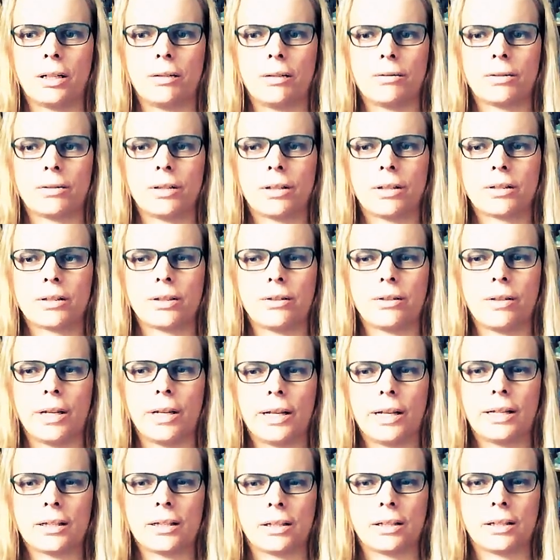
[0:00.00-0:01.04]
It was all so
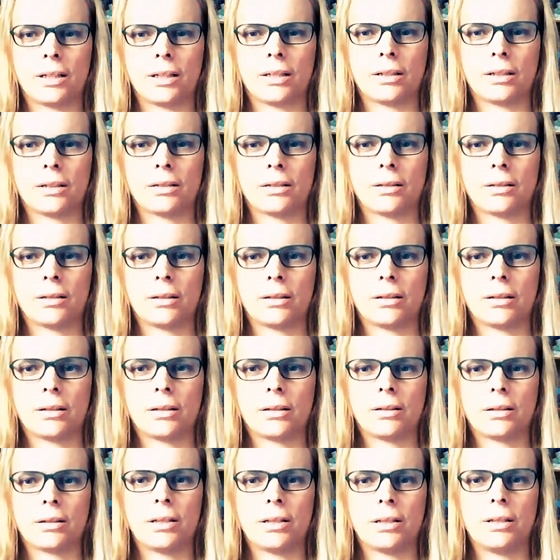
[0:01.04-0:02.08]
innocent.
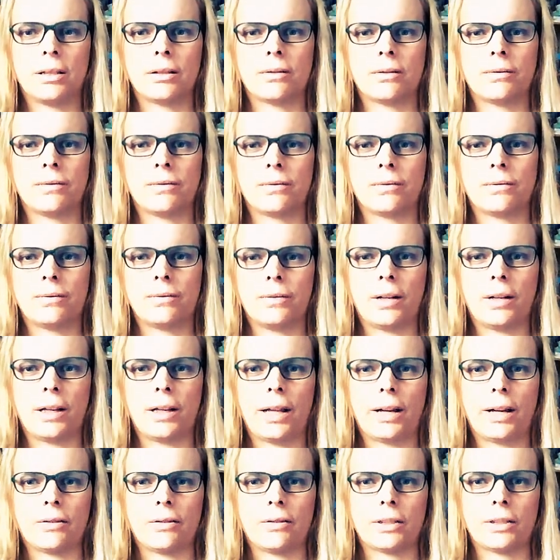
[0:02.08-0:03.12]
The steel fell
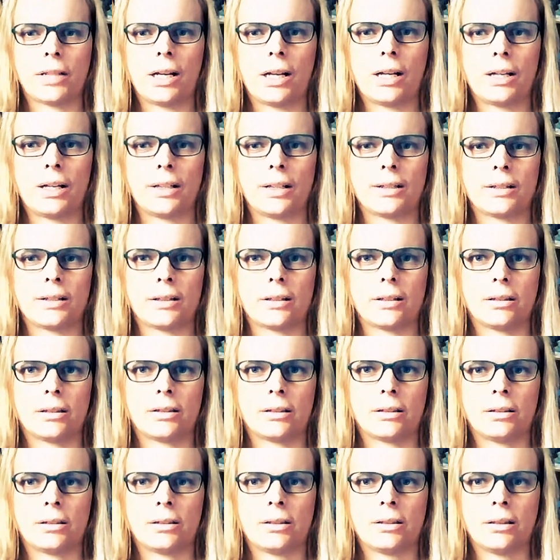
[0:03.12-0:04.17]
out of his eyes,
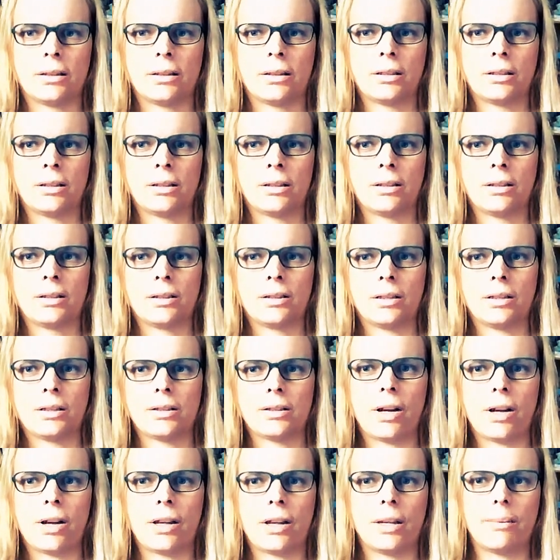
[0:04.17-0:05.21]
and she
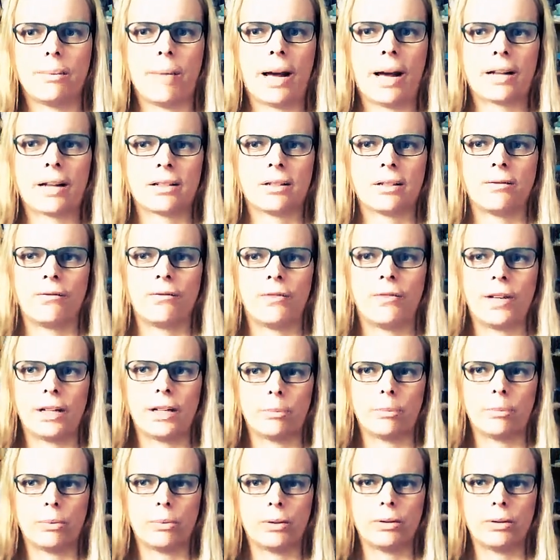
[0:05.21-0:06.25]
saw they matched the
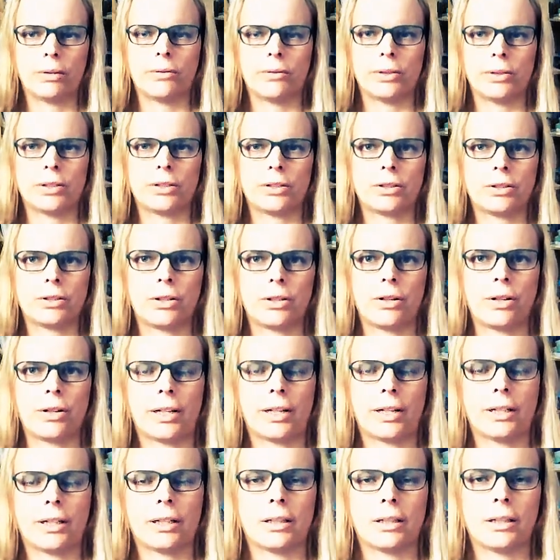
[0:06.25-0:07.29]
faded blue of his shirt,
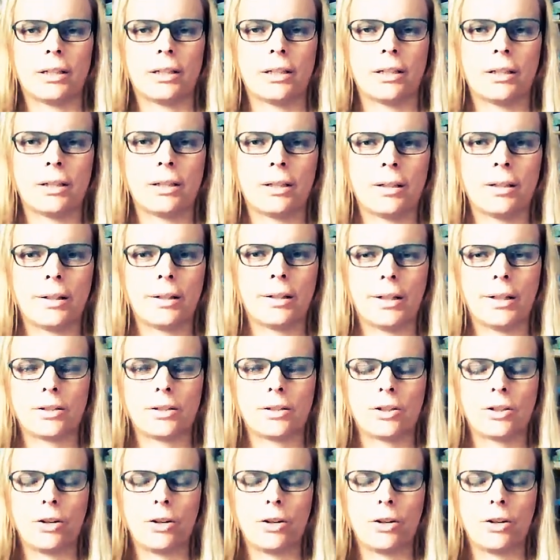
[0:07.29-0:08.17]
and it